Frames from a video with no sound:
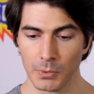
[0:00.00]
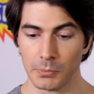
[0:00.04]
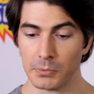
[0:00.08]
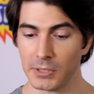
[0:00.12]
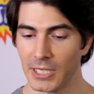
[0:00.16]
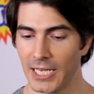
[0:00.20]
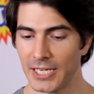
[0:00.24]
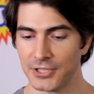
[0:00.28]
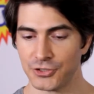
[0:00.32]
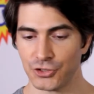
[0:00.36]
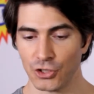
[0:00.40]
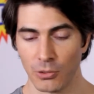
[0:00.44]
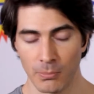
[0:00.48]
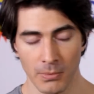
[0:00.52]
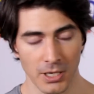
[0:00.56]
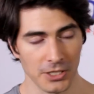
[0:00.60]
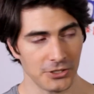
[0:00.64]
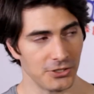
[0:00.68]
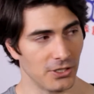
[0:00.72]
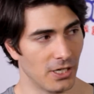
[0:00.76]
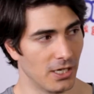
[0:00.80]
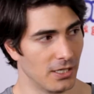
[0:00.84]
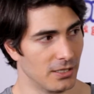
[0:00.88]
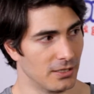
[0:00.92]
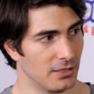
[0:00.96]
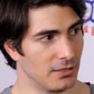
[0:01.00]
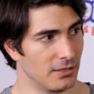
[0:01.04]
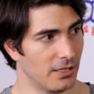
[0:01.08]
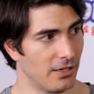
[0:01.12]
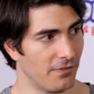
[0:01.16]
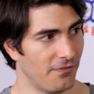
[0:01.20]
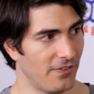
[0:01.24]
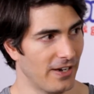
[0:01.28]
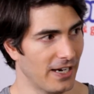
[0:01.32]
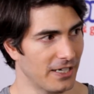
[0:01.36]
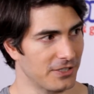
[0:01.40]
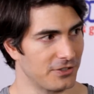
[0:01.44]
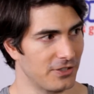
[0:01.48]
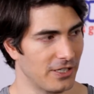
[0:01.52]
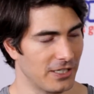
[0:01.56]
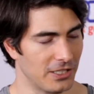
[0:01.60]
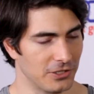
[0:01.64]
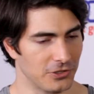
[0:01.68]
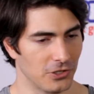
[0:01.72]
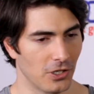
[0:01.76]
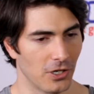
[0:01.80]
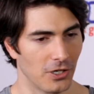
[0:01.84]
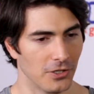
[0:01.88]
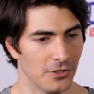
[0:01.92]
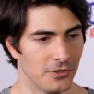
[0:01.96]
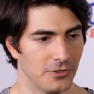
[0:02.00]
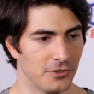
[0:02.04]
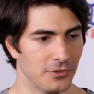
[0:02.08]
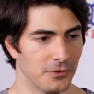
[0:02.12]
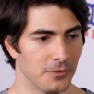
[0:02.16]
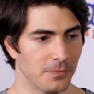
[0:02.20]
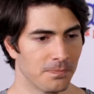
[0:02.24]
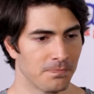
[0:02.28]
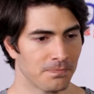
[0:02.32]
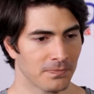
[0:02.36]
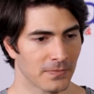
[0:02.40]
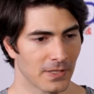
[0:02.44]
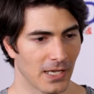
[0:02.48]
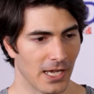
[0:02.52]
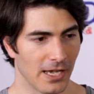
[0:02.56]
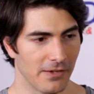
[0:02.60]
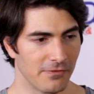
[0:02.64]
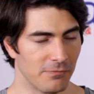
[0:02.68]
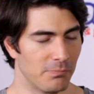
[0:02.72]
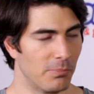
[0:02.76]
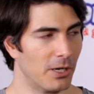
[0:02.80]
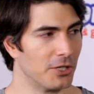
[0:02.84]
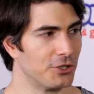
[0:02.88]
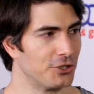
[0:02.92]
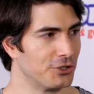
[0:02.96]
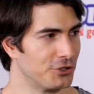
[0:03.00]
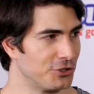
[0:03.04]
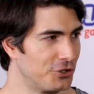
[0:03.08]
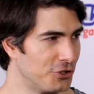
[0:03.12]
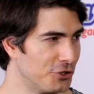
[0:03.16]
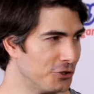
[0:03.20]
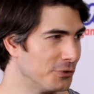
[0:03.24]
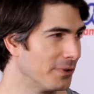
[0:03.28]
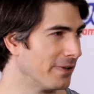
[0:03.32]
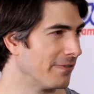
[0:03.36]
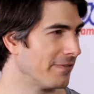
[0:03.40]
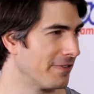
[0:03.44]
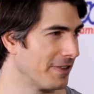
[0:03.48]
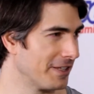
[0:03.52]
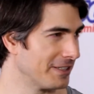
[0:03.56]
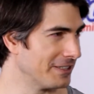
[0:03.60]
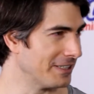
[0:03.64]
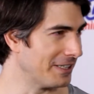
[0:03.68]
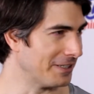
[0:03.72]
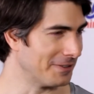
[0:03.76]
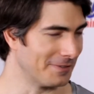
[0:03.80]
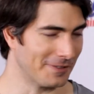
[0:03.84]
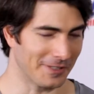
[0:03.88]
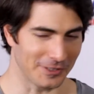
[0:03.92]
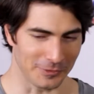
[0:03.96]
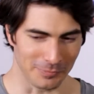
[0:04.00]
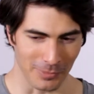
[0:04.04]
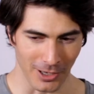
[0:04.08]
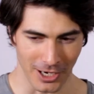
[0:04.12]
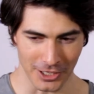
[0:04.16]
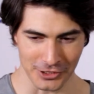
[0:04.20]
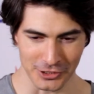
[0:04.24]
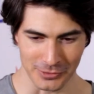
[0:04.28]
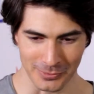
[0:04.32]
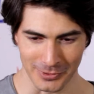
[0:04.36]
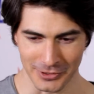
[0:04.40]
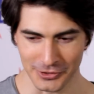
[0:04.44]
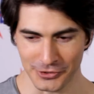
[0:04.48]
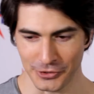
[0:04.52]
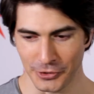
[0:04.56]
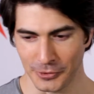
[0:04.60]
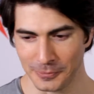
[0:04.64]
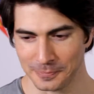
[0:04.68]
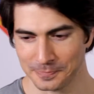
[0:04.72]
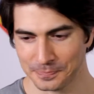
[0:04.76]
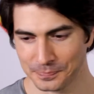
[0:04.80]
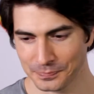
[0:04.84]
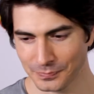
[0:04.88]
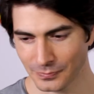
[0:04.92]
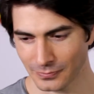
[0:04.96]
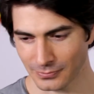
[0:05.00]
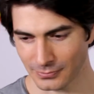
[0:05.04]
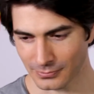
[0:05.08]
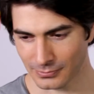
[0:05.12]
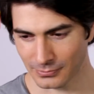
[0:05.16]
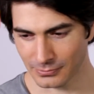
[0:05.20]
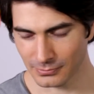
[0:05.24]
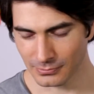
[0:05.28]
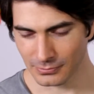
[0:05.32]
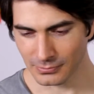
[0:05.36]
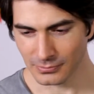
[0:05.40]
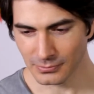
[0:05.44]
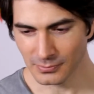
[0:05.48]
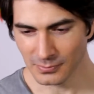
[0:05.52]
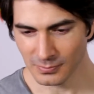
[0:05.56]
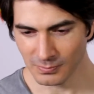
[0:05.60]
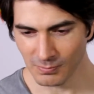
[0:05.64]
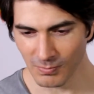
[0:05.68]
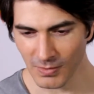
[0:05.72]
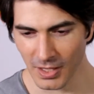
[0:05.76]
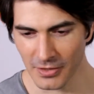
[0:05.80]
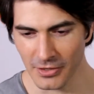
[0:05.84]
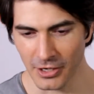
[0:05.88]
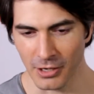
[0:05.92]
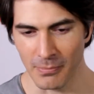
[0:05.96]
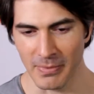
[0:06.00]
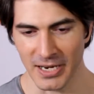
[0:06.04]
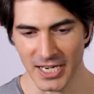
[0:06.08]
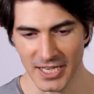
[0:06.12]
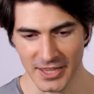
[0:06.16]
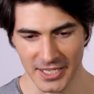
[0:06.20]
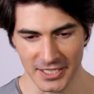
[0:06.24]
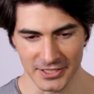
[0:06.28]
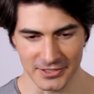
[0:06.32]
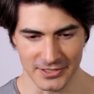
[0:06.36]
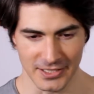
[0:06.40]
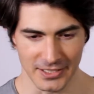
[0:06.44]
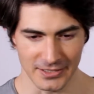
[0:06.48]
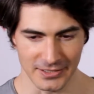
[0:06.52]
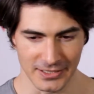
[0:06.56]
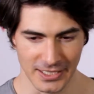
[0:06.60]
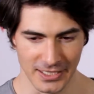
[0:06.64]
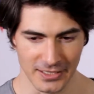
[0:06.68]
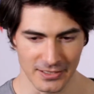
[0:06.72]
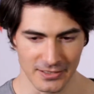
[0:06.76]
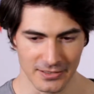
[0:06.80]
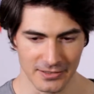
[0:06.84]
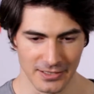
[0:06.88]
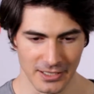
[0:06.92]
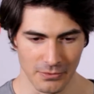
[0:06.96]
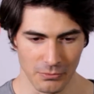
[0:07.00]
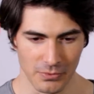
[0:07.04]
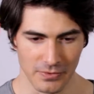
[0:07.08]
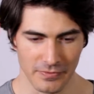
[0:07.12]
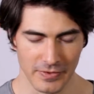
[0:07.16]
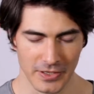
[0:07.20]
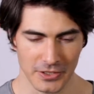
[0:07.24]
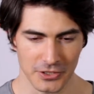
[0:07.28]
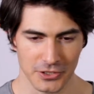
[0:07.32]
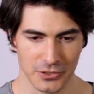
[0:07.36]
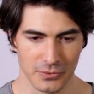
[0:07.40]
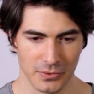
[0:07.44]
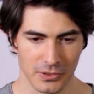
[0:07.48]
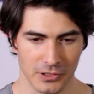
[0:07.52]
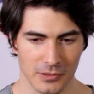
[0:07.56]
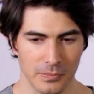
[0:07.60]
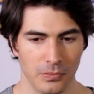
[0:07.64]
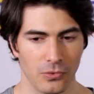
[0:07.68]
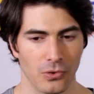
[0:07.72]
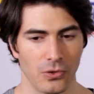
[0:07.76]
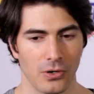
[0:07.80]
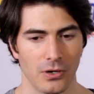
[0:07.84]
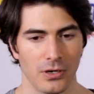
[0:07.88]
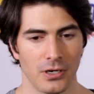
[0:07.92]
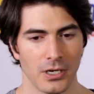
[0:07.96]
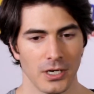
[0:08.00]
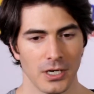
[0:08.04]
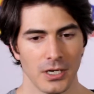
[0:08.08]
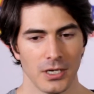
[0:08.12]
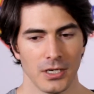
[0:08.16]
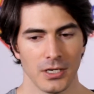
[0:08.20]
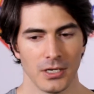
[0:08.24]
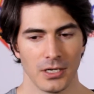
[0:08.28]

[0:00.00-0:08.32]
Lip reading: rely so much on effects that it's hard to have budget to do everything that's possible. So there are many things that we've yet to explore.